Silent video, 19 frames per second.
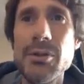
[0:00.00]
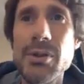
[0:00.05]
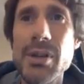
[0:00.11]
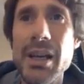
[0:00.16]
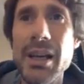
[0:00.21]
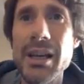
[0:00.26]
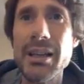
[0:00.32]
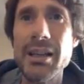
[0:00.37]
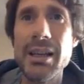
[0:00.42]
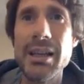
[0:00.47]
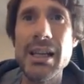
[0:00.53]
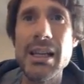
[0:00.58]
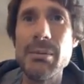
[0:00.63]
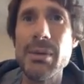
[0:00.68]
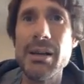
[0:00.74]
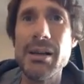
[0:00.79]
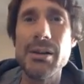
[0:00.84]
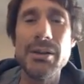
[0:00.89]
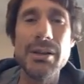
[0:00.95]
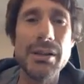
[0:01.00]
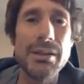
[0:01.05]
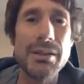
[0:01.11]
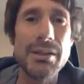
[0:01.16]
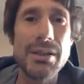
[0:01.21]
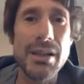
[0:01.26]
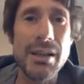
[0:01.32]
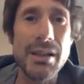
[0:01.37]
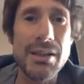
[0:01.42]
you get an email
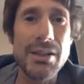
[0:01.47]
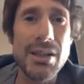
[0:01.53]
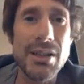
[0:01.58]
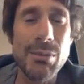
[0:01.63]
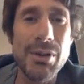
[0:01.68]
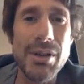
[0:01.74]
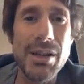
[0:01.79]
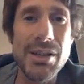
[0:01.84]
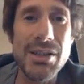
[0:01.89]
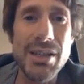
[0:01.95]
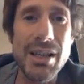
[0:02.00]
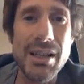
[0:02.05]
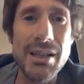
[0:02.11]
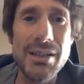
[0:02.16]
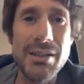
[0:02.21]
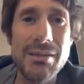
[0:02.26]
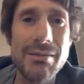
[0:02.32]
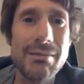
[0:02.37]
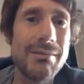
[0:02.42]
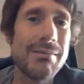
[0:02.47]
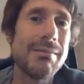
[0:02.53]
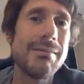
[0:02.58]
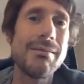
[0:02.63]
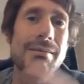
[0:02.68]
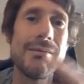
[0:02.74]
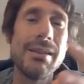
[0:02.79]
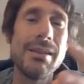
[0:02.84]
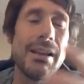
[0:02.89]
that somebody says
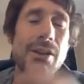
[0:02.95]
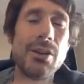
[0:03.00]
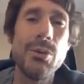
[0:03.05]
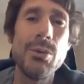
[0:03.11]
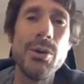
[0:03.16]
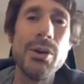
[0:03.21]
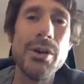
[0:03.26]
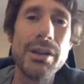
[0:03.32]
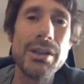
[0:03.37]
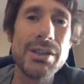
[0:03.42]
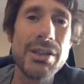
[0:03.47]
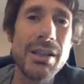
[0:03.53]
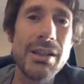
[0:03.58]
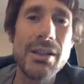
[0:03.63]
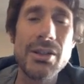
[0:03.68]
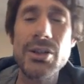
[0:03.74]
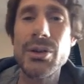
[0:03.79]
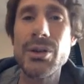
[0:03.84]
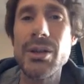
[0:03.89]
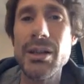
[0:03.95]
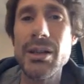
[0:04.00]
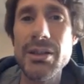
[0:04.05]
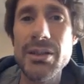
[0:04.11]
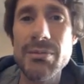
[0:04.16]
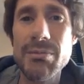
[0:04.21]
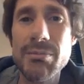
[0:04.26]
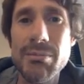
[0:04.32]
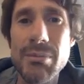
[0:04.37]
at your work said the
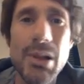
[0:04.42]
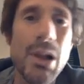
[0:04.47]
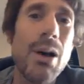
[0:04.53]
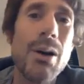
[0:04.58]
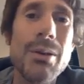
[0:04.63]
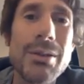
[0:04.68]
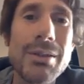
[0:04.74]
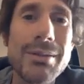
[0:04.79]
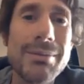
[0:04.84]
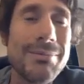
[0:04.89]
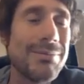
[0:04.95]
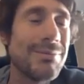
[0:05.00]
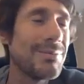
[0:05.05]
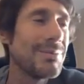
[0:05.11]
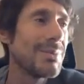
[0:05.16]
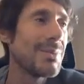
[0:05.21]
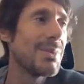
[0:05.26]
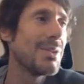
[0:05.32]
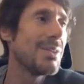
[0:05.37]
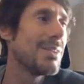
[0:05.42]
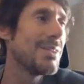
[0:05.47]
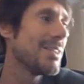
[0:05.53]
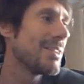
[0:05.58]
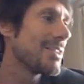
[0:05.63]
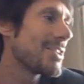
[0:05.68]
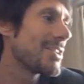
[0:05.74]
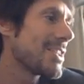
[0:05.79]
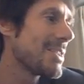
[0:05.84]
toilet's blocked,
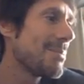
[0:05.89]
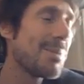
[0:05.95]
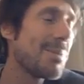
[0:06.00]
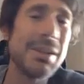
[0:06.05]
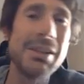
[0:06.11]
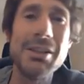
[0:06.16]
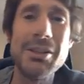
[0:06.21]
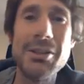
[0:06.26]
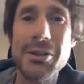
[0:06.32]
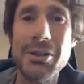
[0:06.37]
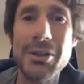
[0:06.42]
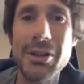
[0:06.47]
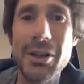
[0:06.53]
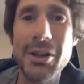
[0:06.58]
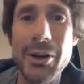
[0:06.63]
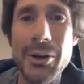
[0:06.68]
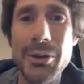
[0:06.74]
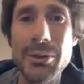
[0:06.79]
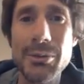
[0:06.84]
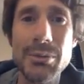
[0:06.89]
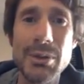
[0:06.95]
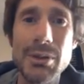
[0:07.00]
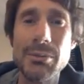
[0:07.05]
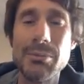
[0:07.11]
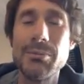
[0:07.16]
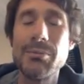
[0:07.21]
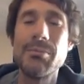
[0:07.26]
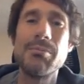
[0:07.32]
simply you could go,
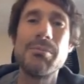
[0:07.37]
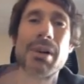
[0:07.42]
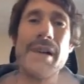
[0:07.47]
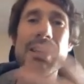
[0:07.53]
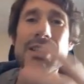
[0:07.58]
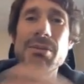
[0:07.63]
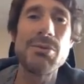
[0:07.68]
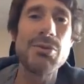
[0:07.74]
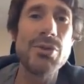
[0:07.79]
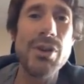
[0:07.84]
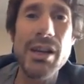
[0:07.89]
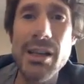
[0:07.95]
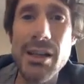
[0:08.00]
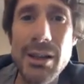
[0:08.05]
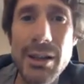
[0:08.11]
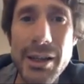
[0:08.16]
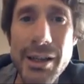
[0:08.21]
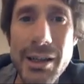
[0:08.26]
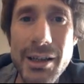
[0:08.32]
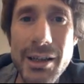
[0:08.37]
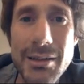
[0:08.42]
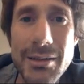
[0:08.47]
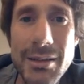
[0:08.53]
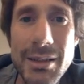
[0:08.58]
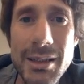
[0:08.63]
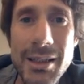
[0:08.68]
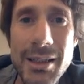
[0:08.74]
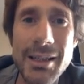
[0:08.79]
well, buy some drain cleaner.
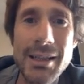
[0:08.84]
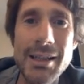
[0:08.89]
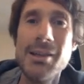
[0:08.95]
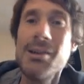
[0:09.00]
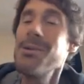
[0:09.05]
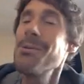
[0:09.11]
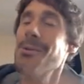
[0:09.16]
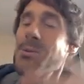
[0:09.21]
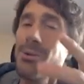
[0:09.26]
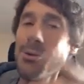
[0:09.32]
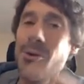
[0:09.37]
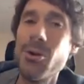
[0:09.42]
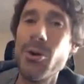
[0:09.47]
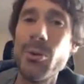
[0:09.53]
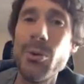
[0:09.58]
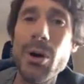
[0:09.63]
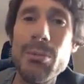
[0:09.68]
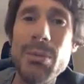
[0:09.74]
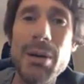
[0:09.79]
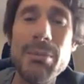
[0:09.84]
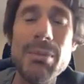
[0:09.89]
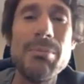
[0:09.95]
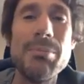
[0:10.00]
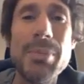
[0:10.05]
Or what might be